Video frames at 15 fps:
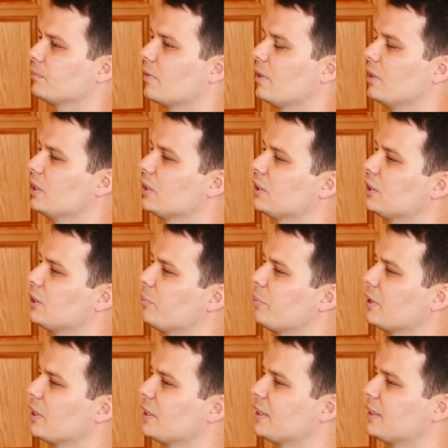This is
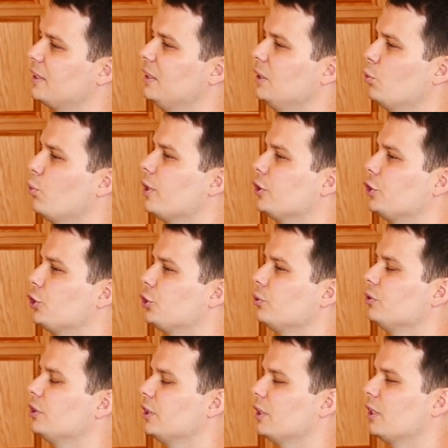typically seen when
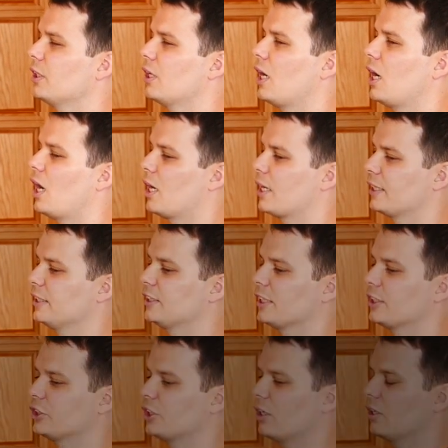shooting
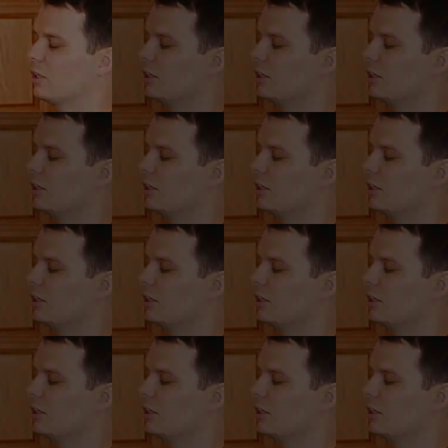architecture,